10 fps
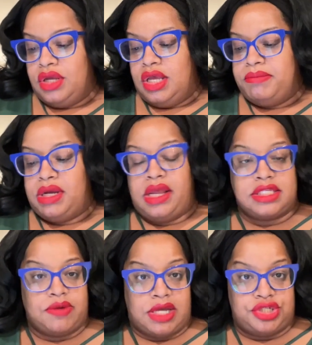My
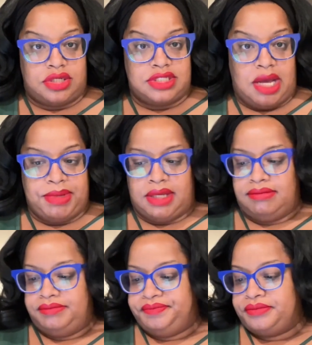next question, tell me,
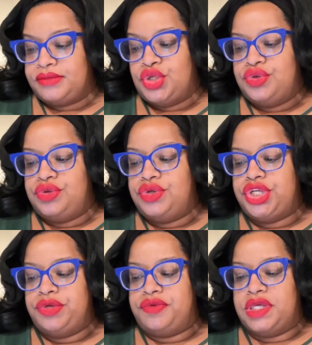who do
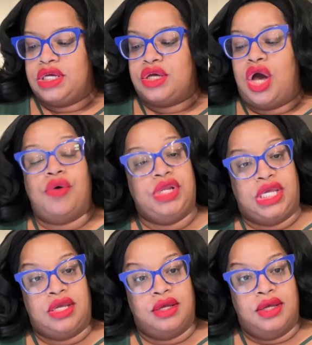you think
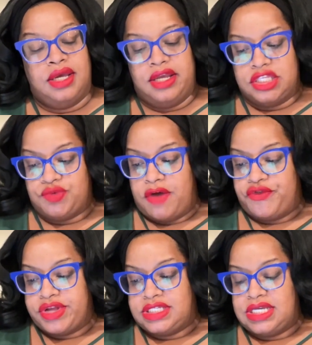Cody is
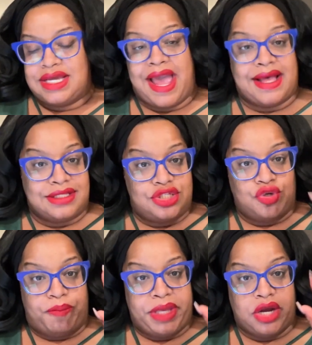referencing as
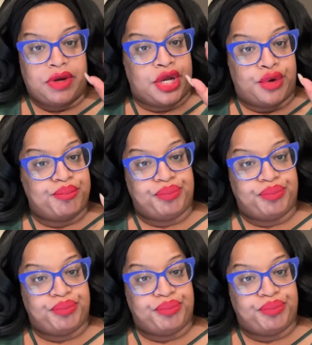superior